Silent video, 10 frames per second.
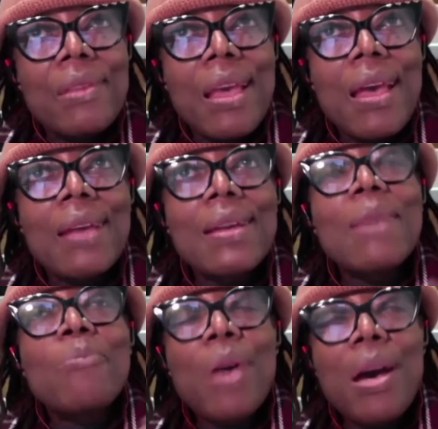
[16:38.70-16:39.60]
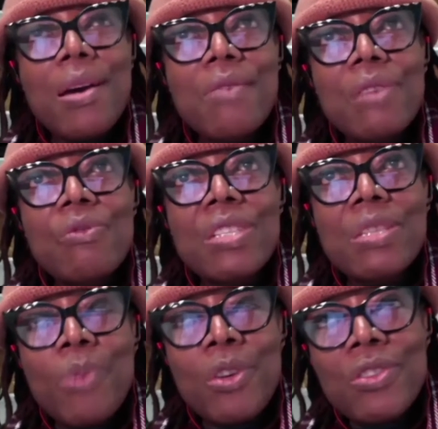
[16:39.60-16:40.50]
An empowering
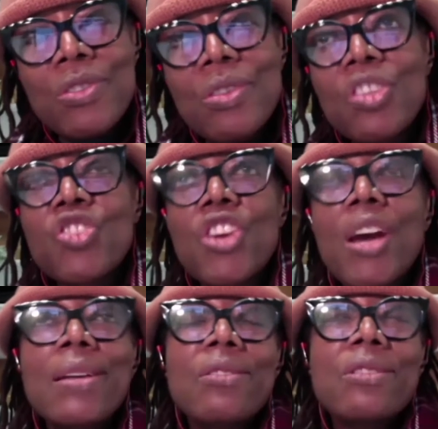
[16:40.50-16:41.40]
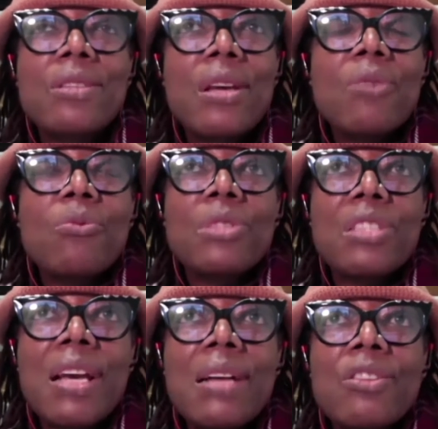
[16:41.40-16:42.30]
response to the child will
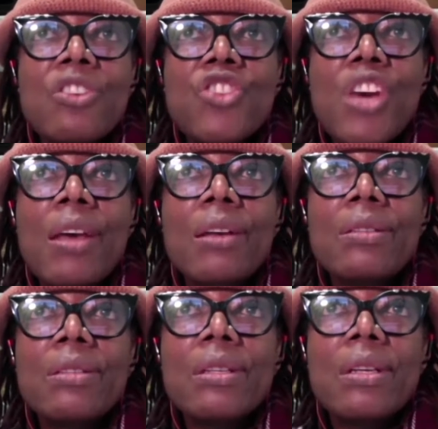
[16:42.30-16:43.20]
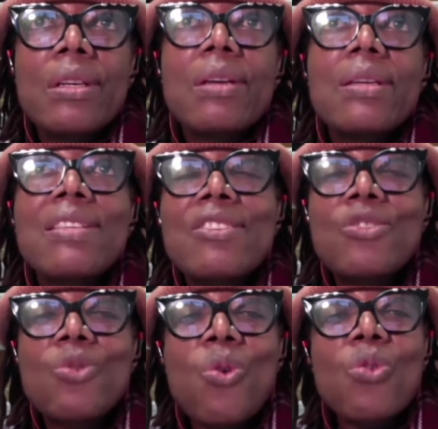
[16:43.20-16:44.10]
tell the child, it
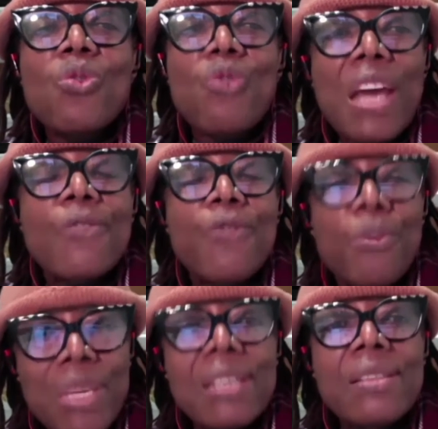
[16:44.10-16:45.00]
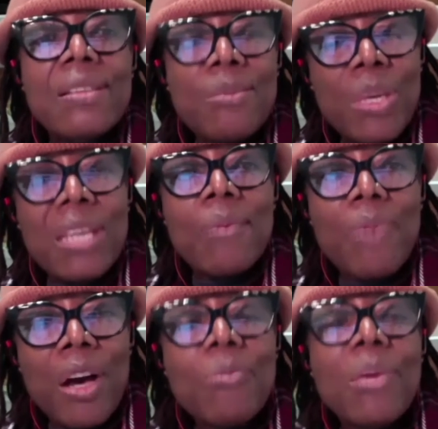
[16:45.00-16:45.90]
is all right for me to speak
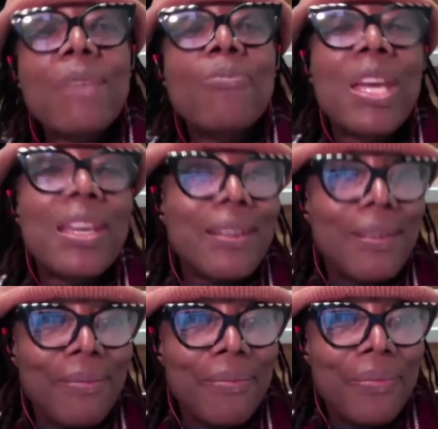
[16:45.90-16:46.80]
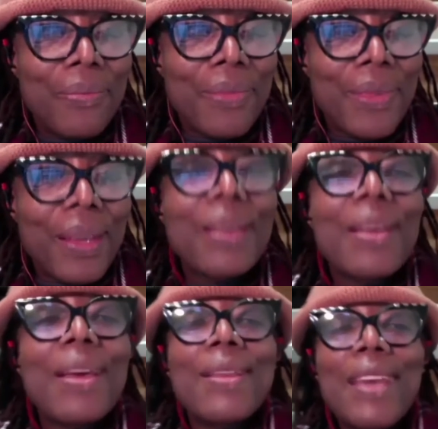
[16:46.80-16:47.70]
about my pain.
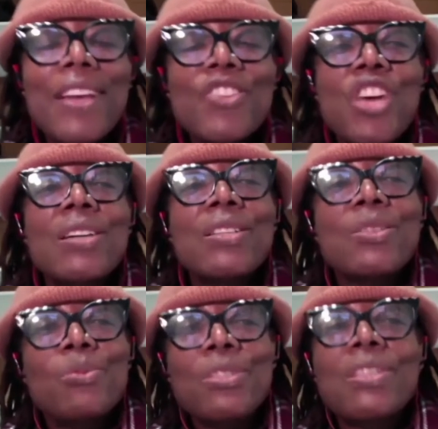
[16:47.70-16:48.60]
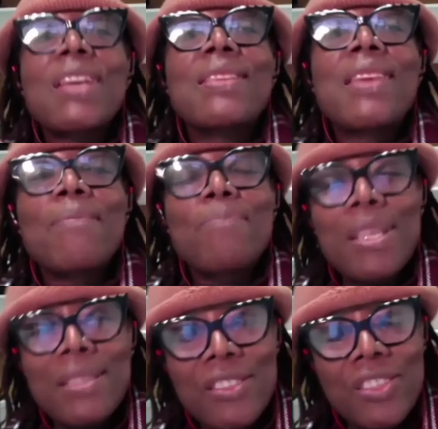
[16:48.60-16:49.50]
And that child will take that
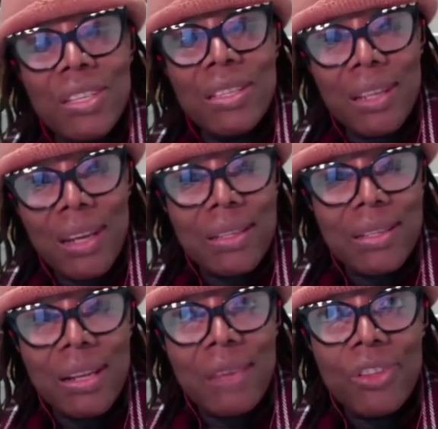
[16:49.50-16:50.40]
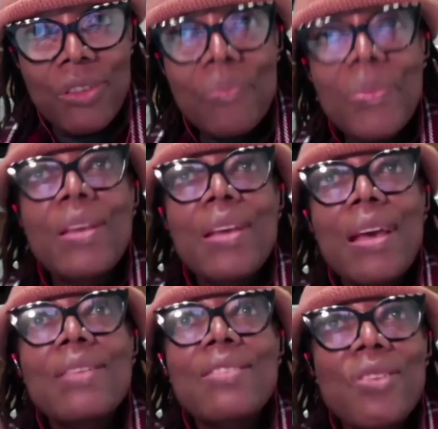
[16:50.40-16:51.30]
message to the next level.
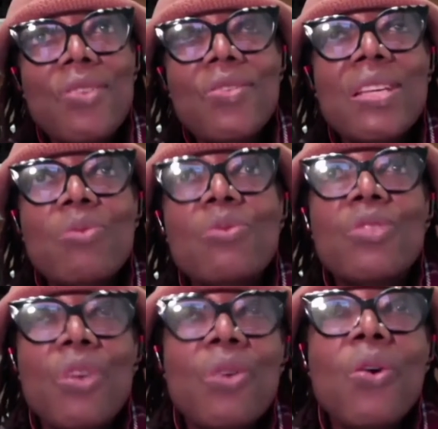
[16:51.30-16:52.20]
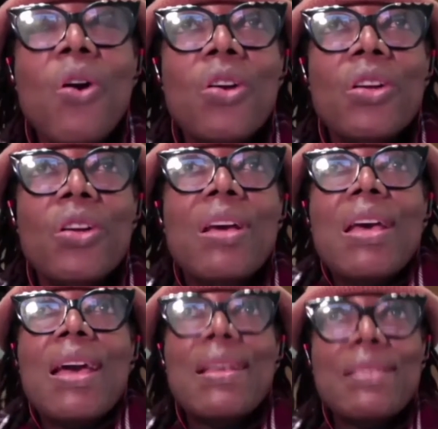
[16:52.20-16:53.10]
And so it will go on
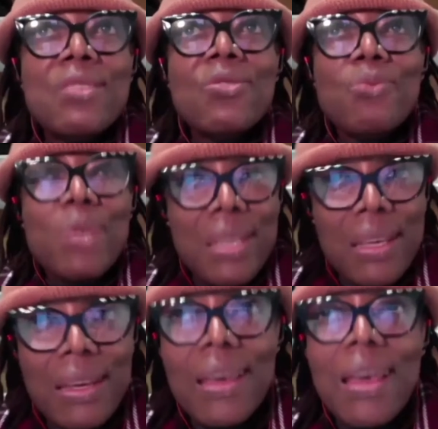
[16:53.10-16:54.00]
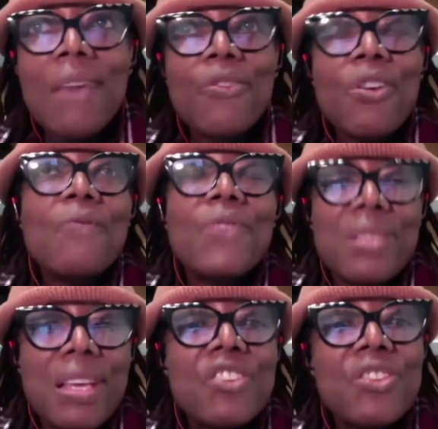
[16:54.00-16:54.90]
until we have
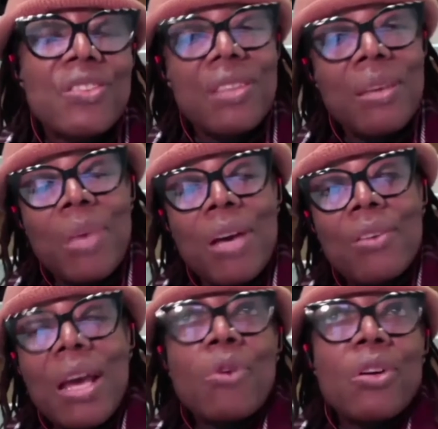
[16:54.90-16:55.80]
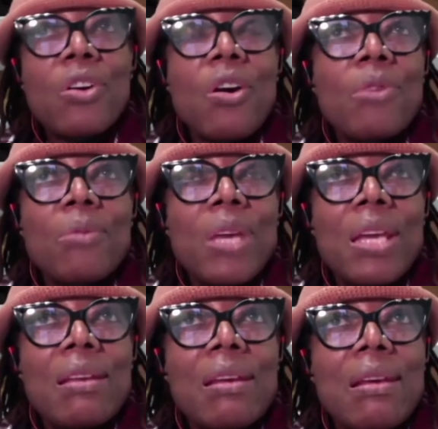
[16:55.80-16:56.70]
conversations about our common
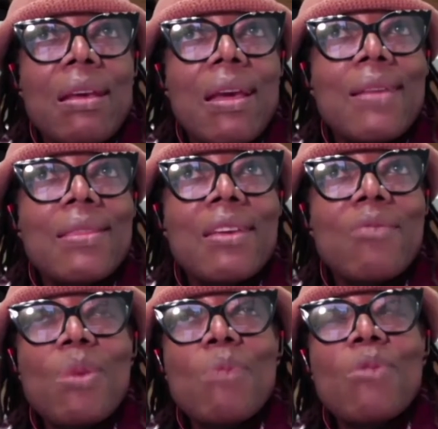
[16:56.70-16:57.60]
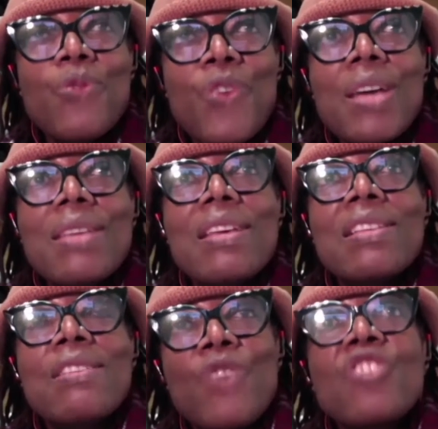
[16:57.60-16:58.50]
pain. And then we will find
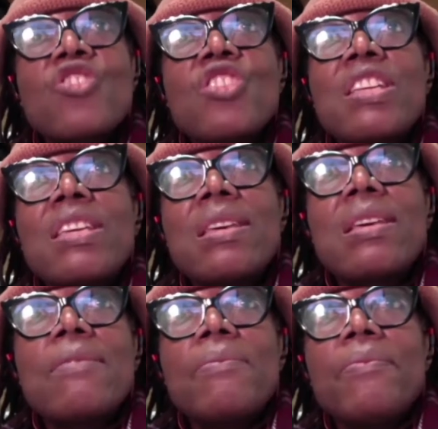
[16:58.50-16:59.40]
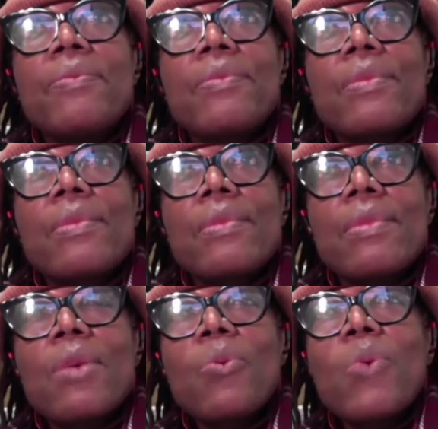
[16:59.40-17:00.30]
that eventually
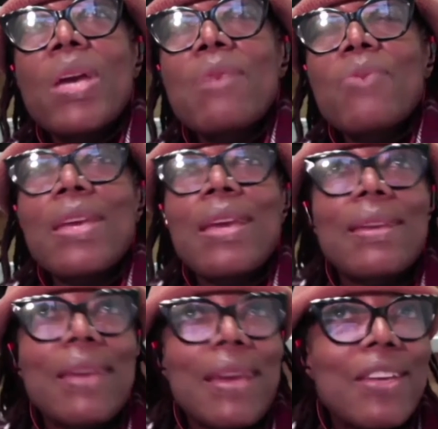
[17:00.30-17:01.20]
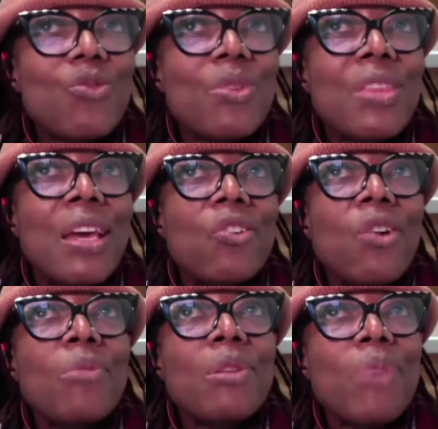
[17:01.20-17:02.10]
the way we engage with that
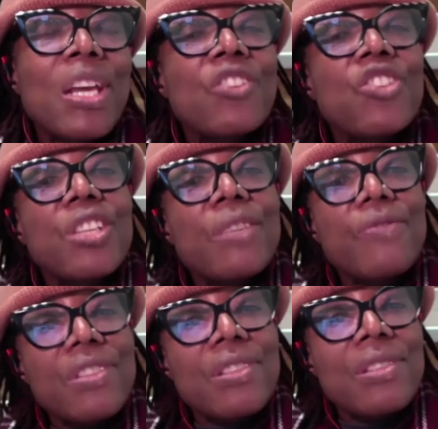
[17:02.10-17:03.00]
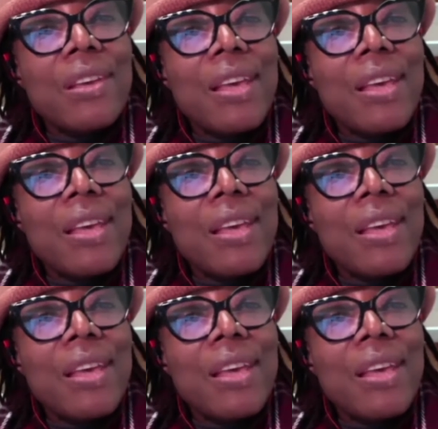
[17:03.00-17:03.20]
common pain shifts.